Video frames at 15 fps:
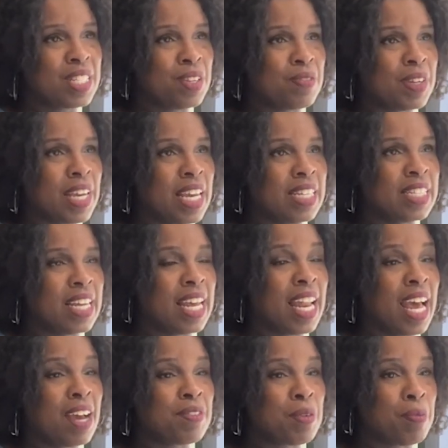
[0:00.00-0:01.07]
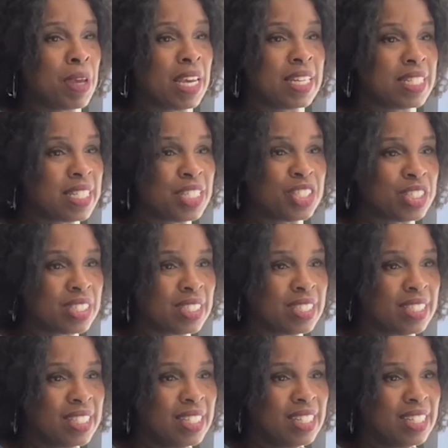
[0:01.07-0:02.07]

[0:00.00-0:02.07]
on vacation, and I have to pay attention.